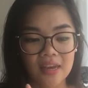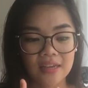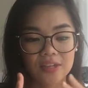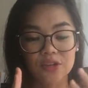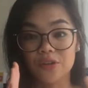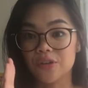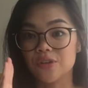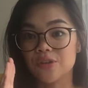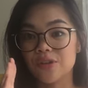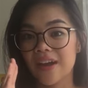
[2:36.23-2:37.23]
you know,
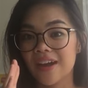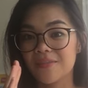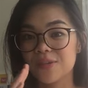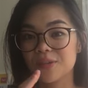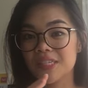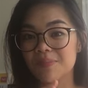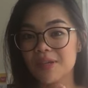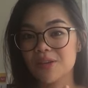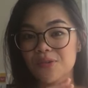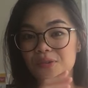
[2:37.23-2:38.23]
you have your
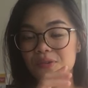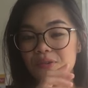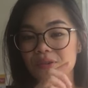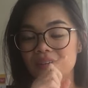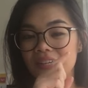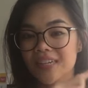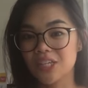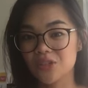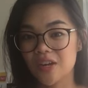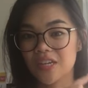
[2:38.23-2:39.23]
typical
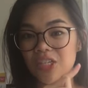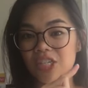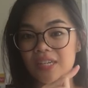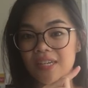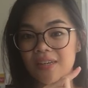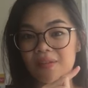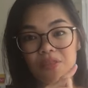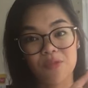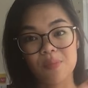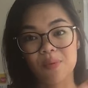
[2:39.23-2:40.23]
introduction,
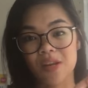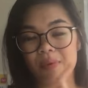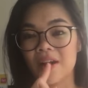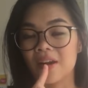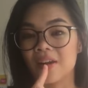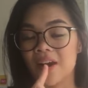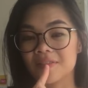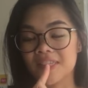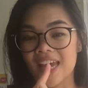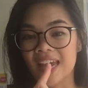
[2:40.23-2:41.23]
3 body paragraphs,
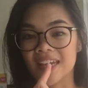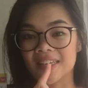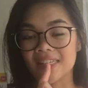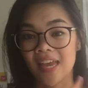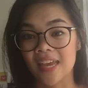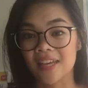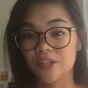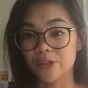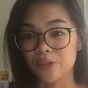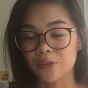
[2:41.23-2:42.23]
and a
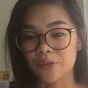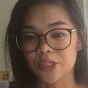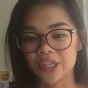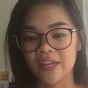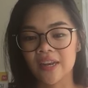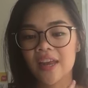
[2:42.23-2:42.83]
conclusion.